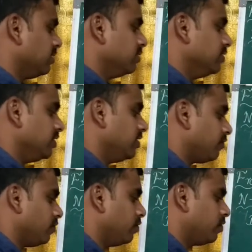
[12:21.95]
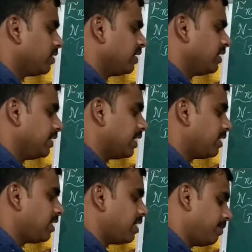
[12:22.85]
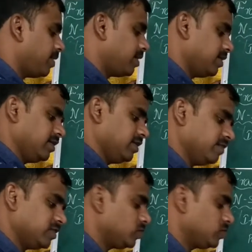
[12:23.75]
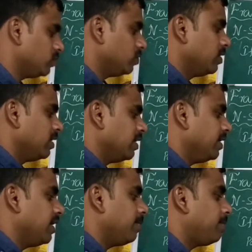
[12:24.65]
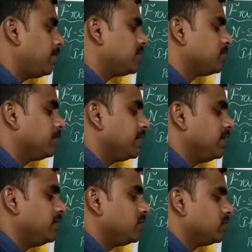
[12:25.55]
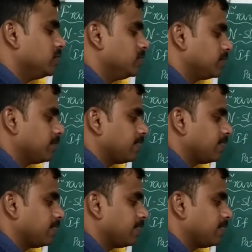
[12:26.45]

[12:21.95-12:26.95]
Therefore, n lambda equals to A plus B into